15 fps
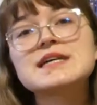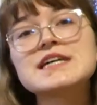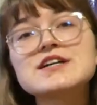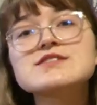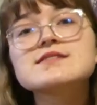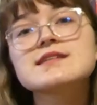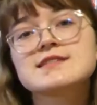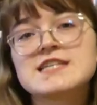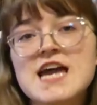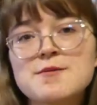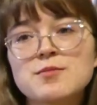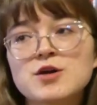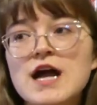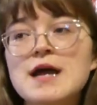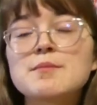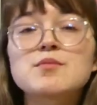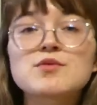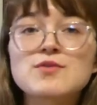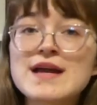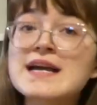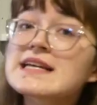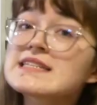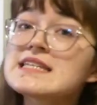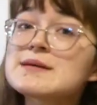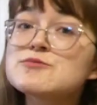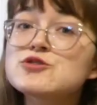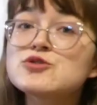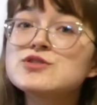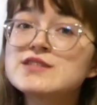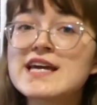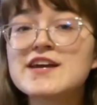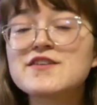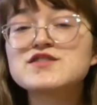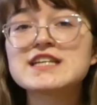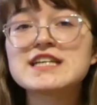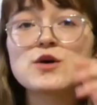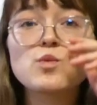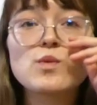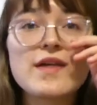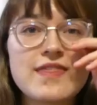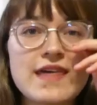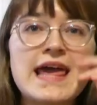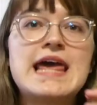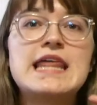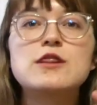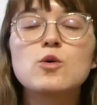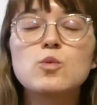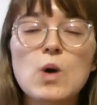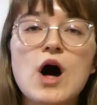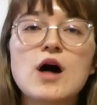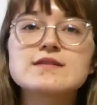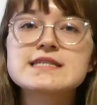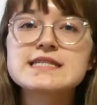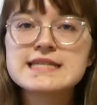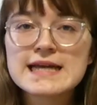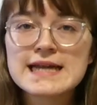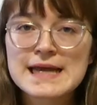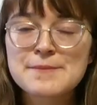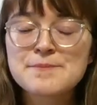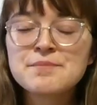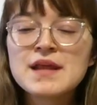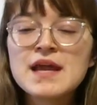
kills the saber, and brings them to safety within the walled city.